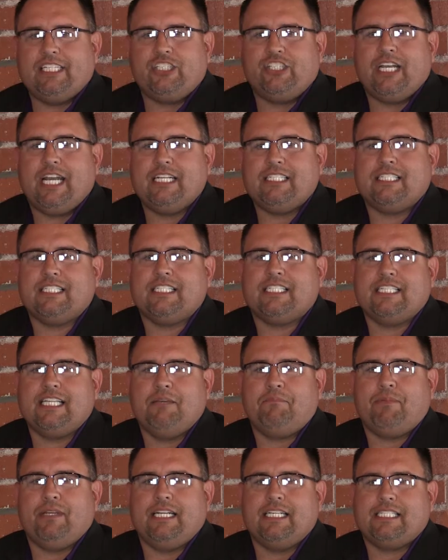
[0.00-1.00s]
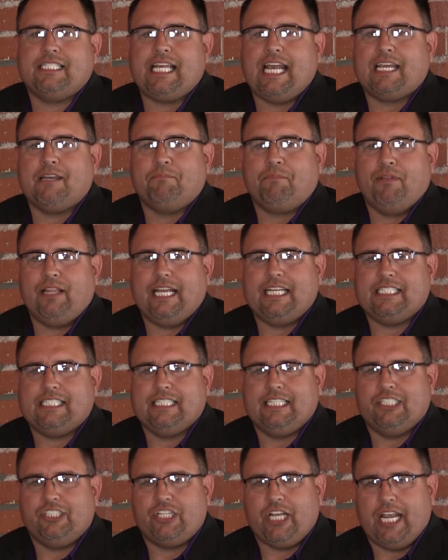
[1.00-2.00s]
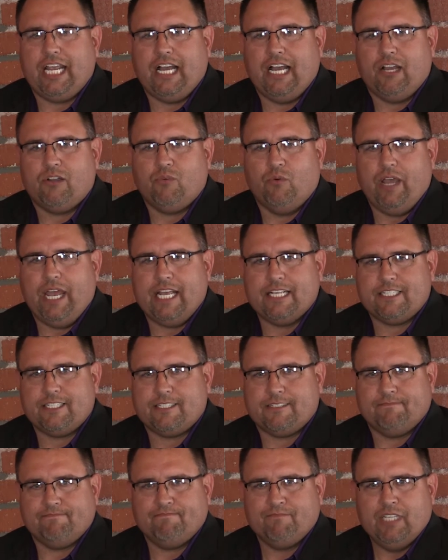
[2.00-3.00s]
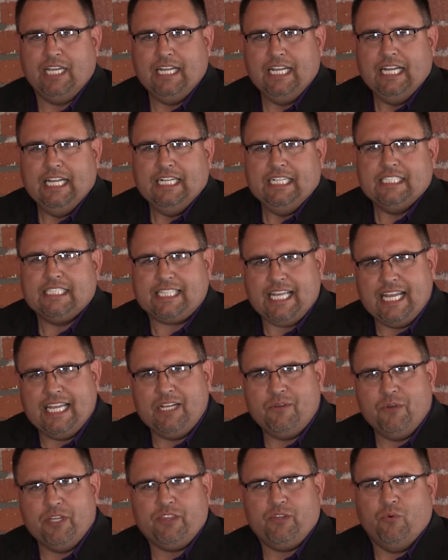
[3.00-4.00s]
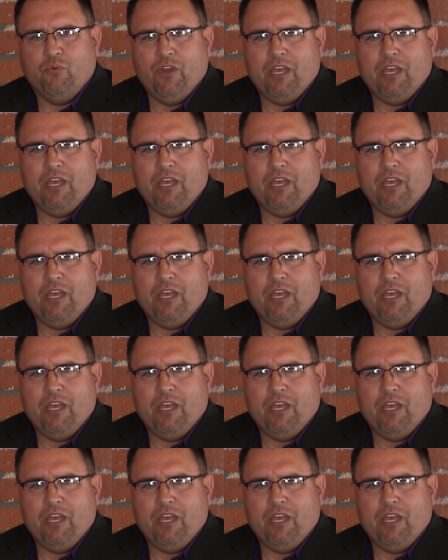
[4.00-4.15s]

a chance to slip into 2nd place in the Jayhawk West. Staying with the